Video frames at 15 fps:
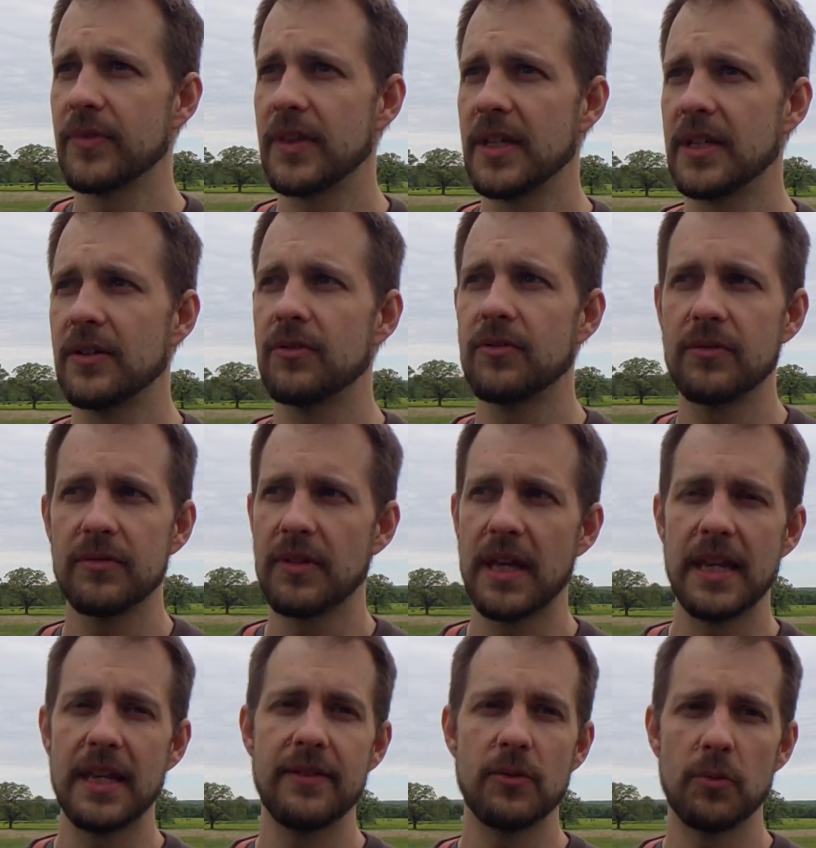the
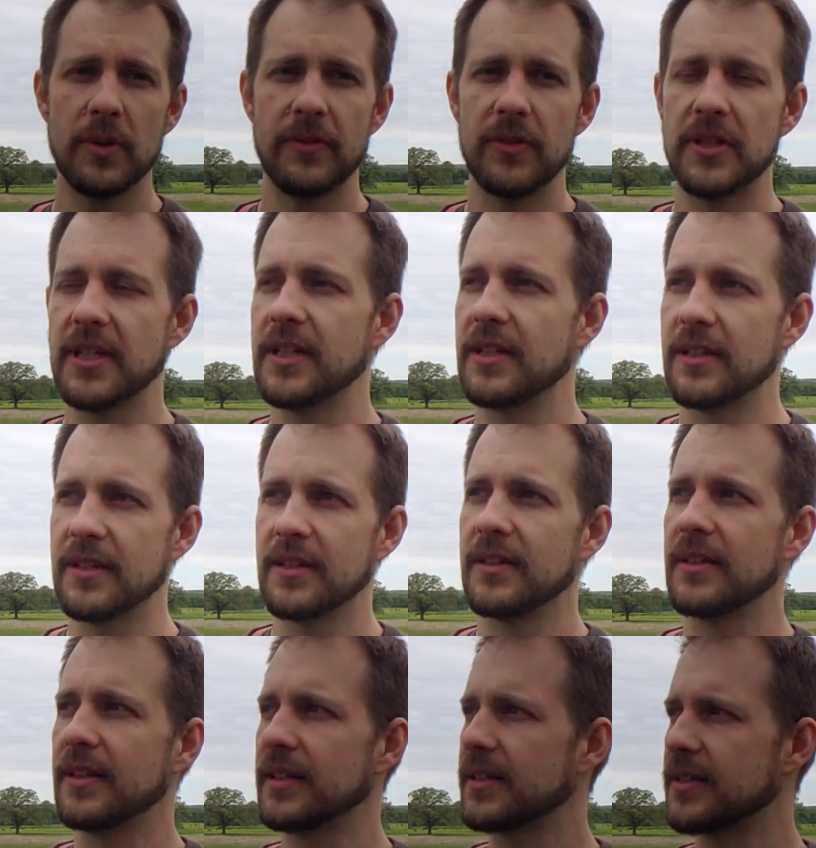and even if you didn't, uh,
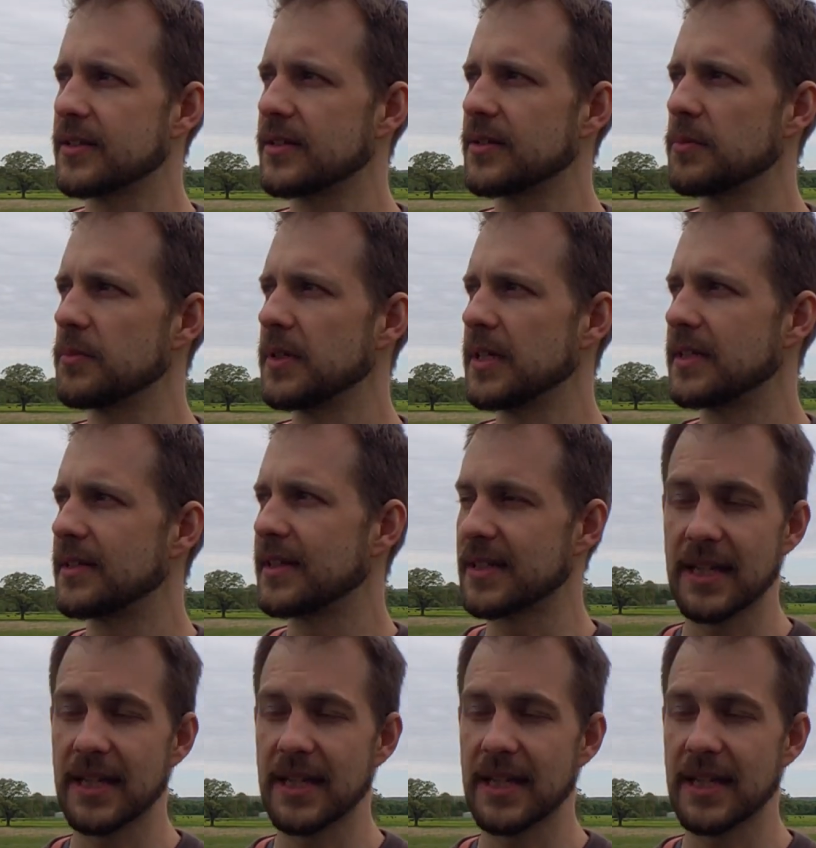like it,